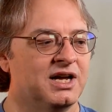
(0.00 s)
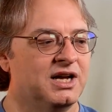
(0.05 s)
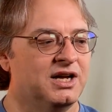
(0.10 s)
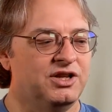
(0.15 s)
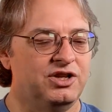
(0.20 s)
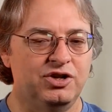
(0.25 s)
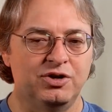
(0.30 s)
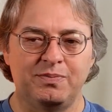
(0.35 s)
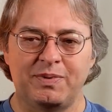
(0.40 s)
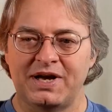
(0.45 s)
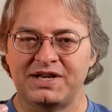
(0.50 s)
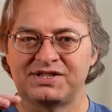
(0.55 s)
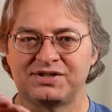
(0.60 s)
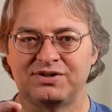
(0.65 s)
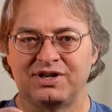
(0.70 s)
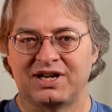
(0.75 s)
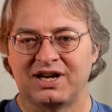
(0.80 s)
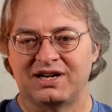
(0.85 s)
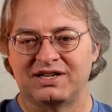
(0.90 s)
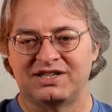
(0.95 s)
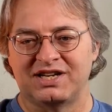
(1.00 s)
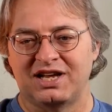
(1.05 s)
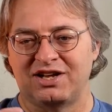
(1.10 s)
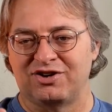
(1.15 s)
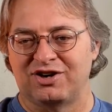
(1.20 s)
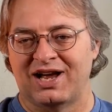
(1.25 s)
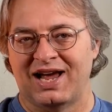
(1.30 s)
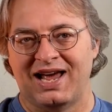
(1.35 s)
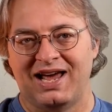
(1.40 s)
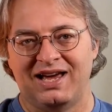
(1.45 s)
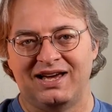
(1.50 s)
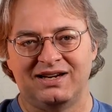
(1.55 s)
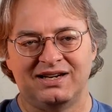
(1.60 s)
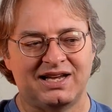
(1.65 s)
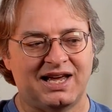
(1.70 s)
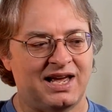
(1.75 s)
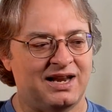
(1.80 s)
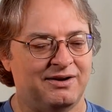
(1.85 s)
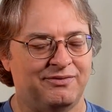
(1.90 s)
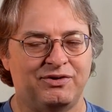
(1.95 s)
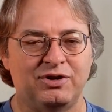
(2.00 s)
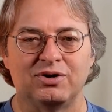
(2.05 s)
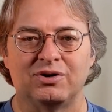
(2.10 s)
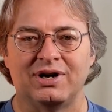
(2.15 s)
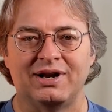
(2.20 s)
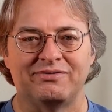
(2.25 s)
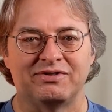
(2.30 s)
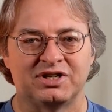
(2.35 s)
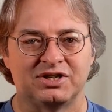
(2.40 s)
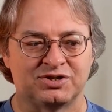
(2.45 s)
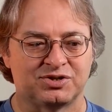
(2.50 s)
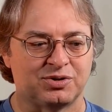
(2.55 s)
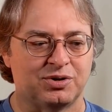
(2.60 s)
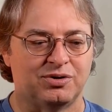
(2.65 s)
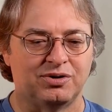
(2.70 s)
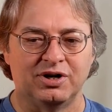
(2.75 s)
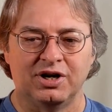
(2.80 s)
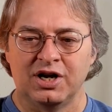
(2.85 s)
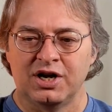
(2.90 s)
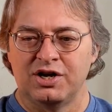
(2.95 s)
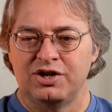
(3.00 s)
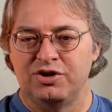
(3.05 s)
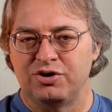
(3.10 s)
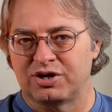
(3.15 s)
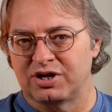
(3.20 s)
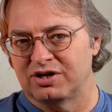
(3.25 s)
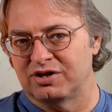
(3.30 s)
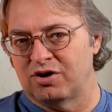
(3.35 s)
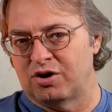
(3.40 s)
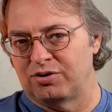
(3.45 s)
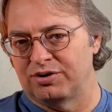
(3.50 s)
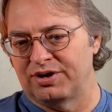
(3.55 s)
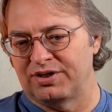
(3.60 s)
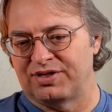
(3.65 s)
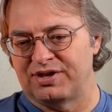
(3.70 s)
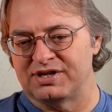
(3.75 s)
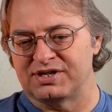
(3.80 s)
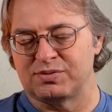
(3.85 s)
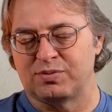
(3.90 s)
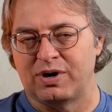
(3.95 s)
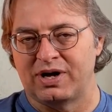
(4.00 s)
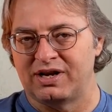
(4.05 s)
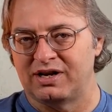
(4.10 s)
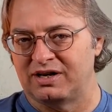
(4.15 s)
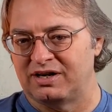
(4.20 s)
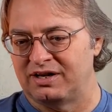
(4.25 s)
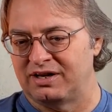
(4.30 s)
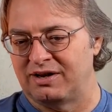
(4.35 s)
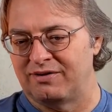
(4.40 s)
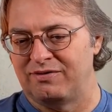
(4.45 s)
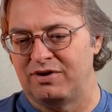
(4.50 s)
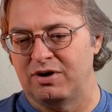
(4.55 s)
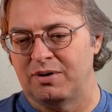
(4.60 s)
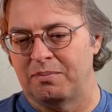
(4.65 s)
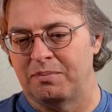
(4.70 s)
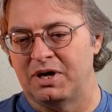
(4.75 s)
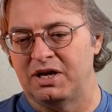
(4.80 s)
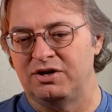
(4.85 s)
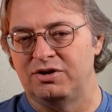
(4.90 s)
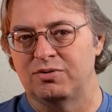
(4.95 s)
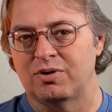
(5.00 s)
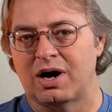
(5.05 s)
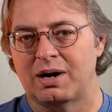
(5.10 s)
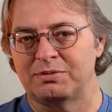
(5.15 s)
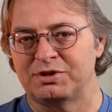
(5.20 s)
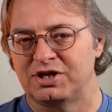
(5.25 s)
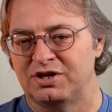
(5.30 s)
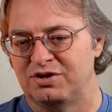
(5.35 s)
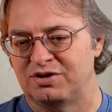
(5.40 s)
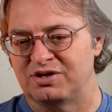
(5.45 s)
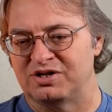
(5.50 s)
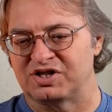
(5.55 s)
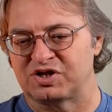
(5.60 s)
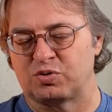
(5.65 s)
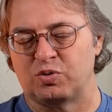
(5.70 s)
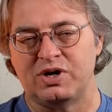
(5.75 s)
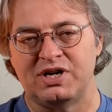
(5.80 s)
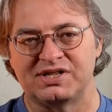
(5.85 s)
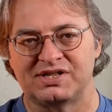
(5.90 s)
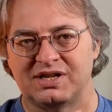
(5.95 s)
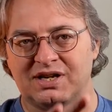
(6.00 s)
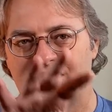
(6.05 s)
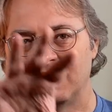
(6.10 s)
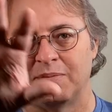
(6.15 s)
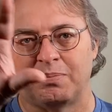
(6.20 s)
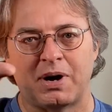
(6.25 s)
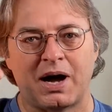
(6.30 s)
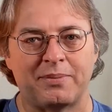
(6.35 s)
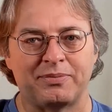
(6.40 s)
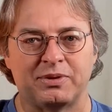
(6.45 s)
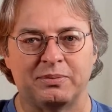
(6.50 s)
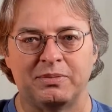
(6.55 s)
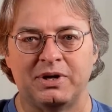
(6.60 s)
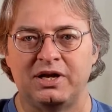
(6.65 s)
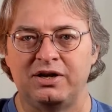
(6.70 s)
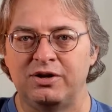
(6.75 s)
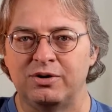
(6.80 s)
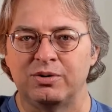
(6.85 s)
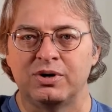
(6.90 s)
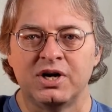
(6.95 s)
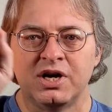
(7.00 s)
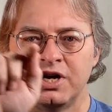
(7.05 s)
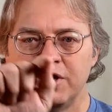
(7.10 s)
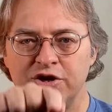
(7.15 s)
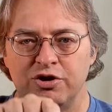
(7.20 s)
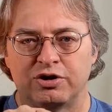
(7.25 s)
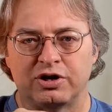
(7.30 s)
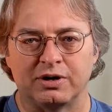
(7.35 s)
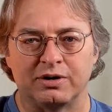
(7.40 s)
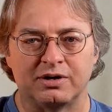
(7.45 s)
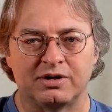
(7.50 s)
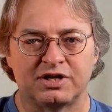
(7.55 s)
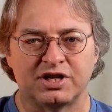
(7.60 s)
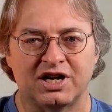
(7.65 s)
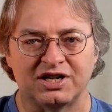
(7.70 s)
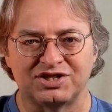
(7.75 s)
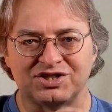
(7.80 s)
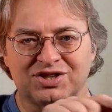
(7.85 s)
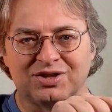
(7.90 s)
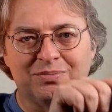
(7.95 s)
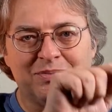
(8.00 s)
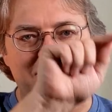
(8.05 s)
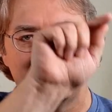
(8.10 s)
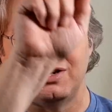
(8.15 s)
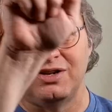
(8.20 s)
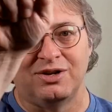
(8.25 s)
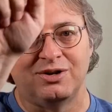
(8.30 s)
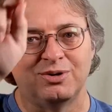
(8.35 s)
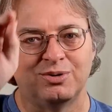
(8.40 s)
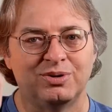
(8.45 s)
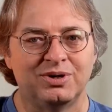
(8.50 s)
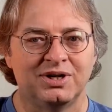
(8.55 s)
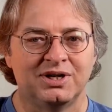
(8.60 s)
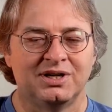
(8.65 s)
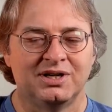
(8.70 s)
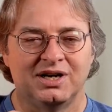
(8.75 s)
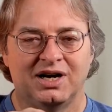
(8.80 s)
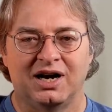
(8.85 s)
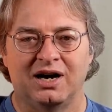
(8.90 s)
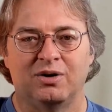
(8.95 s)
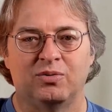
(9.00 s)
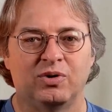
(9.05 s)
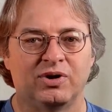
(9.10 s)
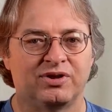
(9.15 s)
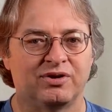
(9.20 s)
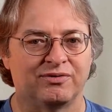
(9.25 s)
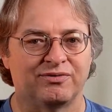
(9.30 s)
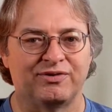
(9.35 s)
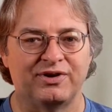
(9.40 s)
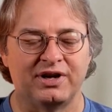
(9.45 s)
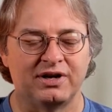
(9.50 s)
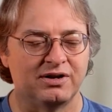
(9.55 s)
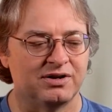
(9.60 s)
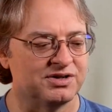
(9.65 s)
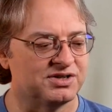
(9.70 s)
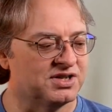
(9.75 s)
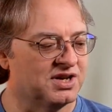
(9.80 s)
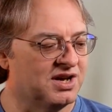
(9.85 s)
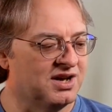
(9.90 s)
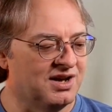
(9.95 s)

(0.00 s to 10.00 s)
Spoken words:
You basically kind of take your hand, and if you don't have a controller, you can hold it this way, and it'll give you a menu option. You can squeeze it, and it'll pop the menu. You can touch the menu with your fingers.